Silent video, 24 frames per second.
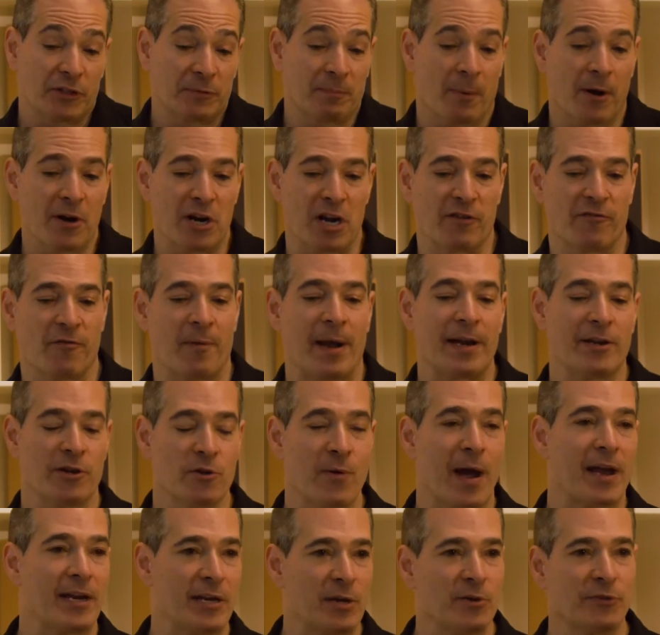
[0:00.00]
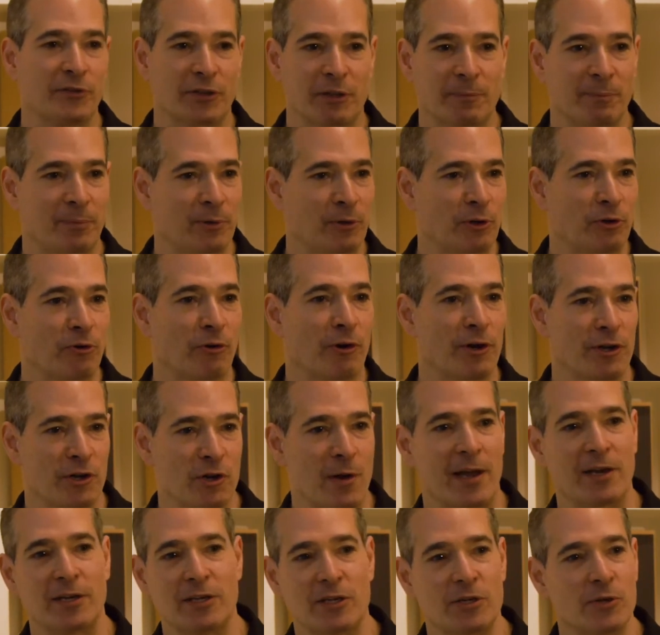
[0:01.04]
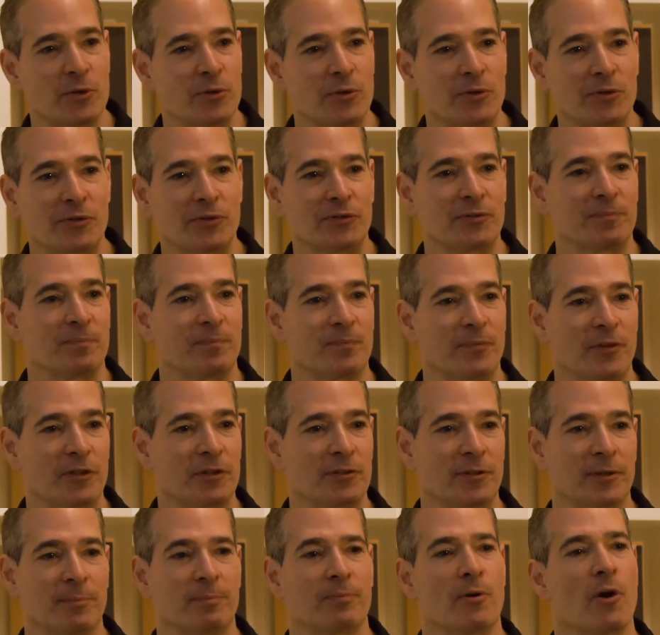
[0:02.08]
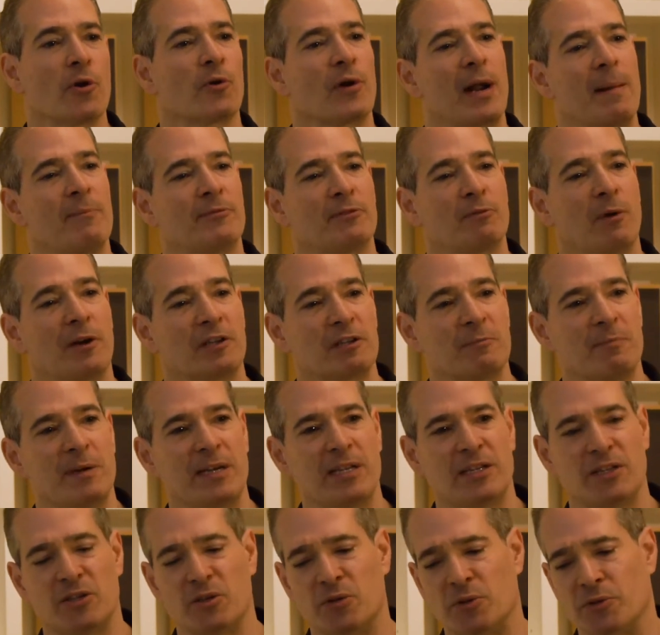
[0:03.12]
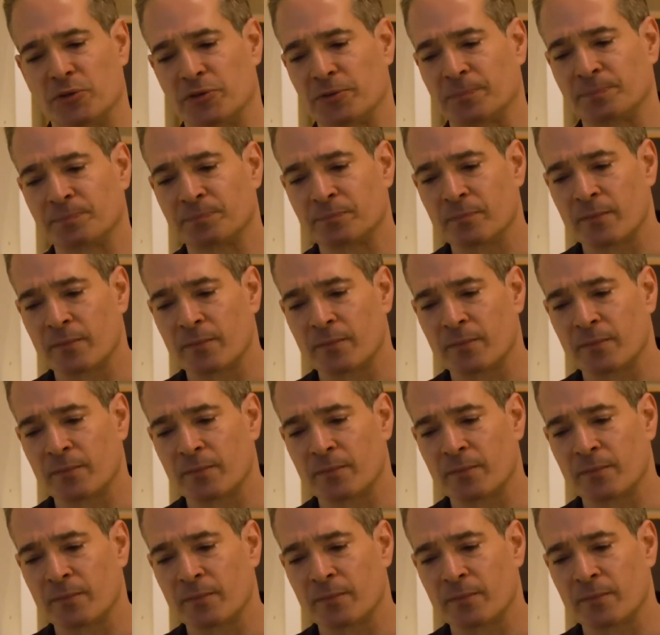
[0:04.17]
smart enough, and I knew how to use the computer, I knew how to use the programs they wanted me to use,